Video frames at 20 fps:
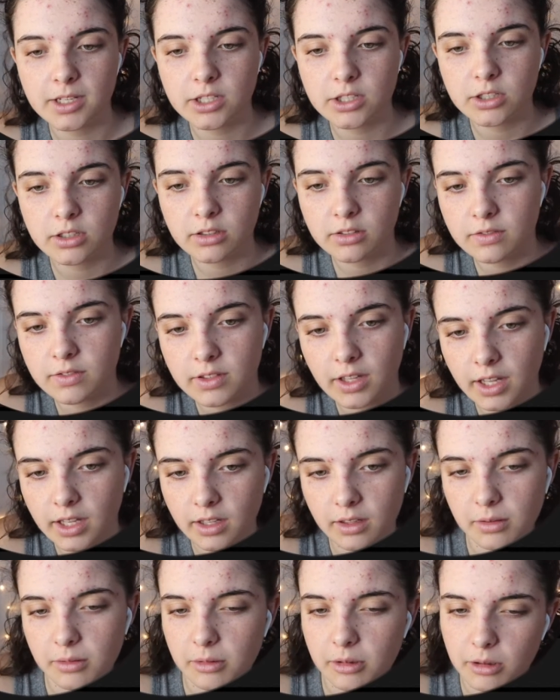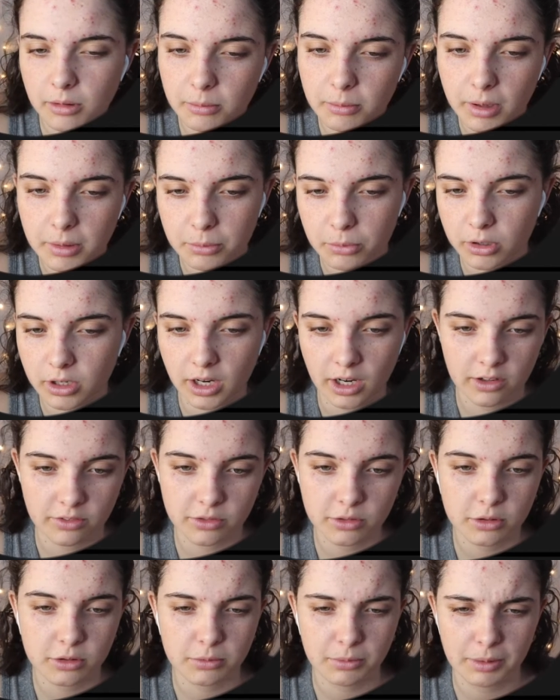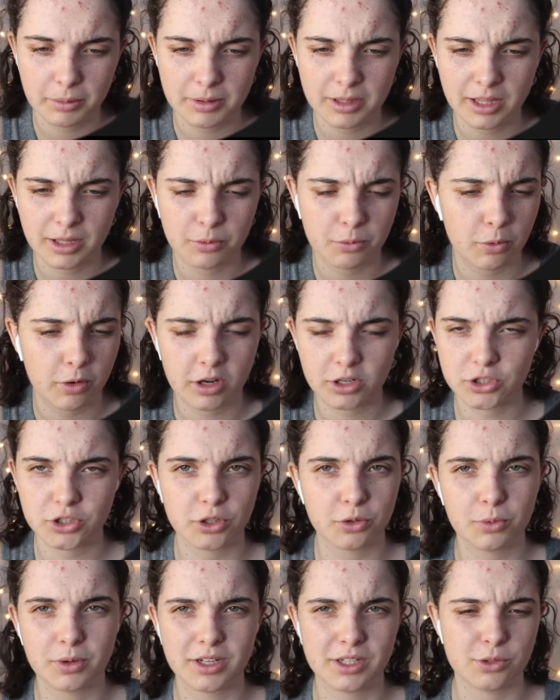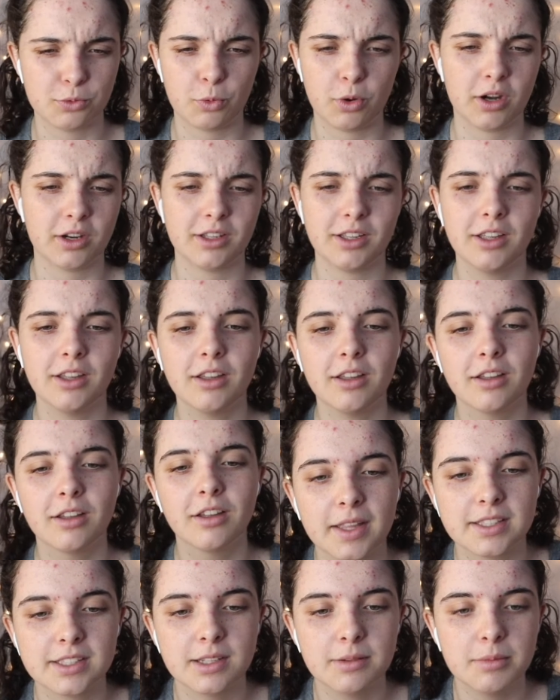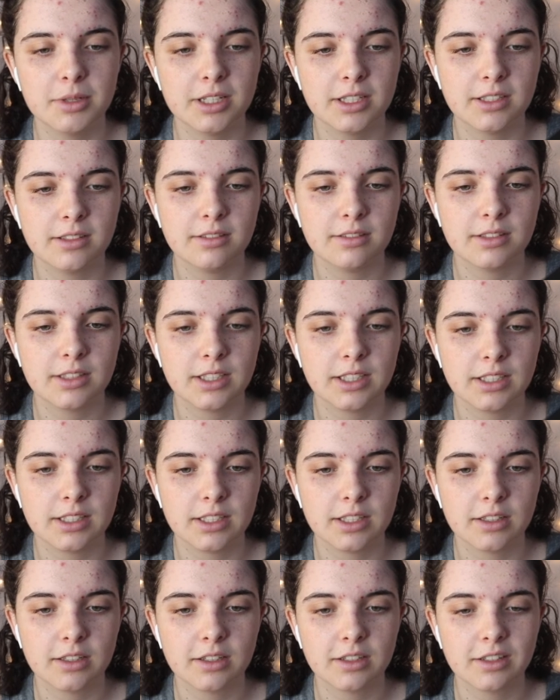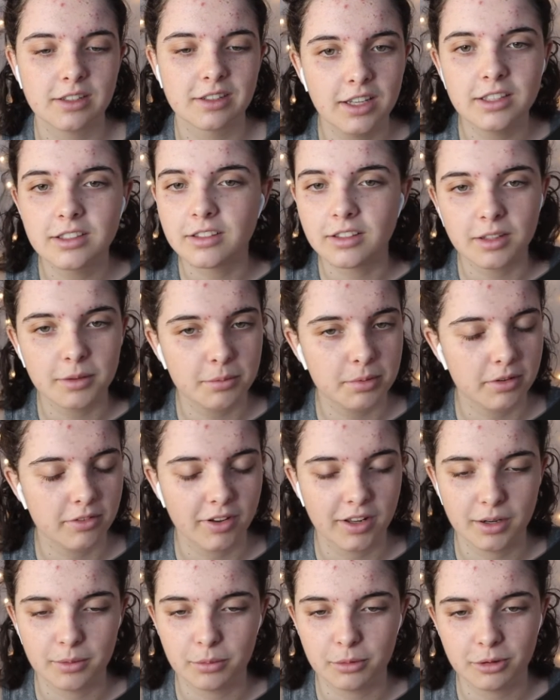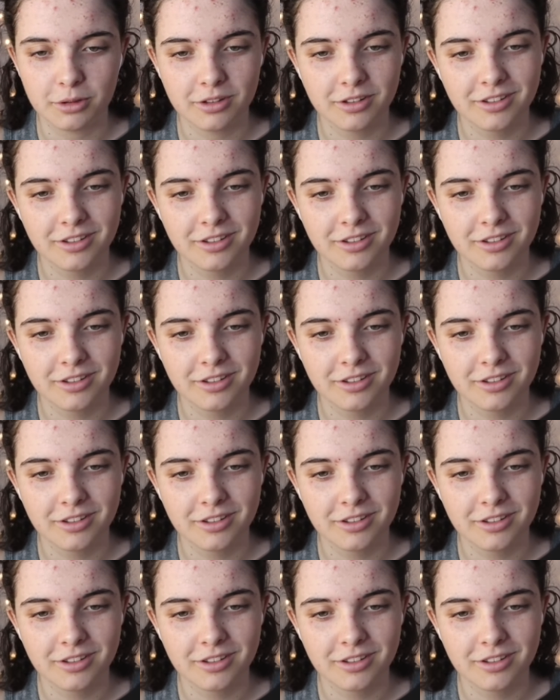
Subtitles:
he should have like been more careful, or maybe like watching where he's walking. That's gonna be D tier. Easily preventable.